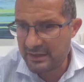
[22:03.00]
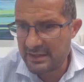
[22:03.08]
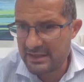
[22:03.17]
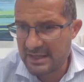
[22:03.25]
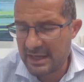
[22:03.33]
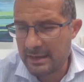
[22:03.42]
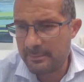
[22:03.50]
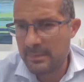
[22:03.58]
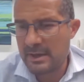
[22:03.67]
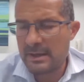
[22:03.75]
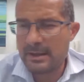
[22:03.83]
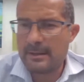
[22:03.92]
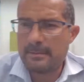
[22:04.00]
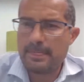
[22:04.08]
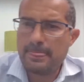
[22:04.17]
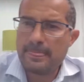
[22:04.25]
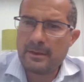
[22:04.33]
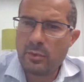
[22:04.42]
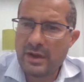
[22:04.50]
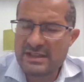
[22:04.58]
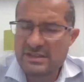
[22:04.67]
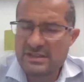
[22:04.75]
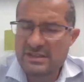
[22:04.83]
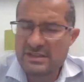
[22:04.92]
some
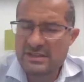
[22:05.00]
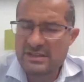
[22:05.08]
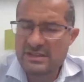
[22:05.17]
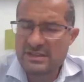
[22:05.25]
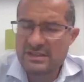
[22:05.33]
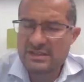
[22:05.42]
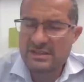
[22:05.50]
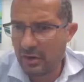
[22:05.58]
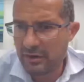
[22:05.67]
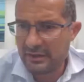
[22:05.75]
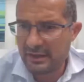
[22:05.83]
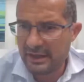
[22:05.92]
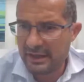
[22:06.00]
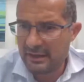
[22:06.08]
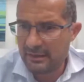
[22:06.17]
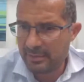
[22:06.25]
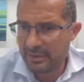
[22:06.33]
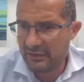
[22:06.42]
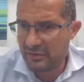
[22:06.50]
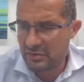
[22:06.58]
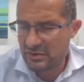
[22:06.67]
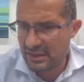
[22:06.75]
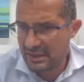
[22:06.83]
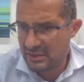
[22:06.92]
questions that have been logged in
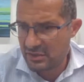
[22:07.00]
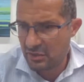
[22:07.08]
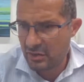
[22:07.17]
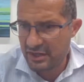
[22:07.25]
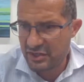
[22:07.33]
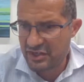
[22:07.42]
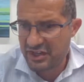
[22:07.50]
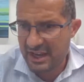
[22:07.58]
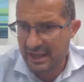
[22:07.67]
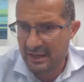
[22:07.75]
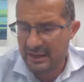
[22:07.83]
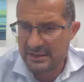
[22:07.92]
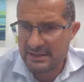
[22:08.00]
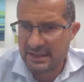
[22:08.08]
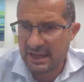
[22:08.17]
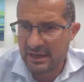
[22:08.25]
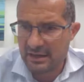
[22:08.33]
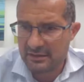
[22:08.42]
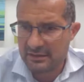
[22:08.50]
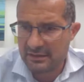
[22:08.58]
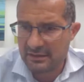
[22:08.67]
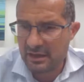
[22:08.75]
previously, so I shall start